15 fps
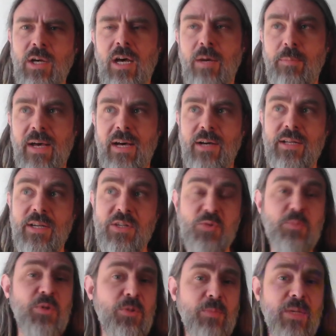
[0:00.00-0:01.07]
about
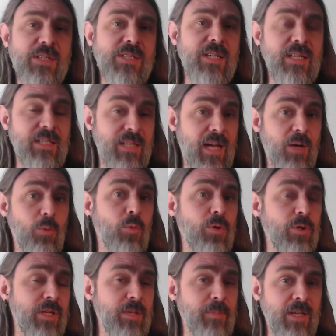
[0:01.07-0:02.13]
experimenting and not
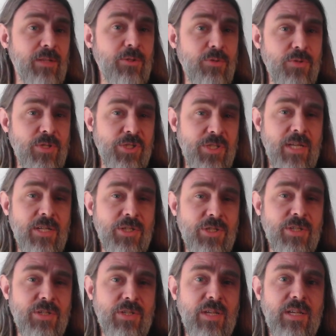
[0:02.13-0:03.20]
worrying about losing
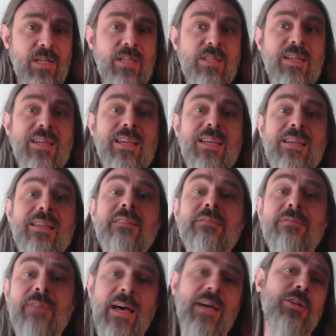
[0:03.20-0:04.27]
changes is
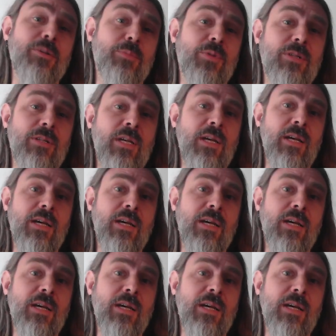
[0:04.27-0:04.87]
invaluable,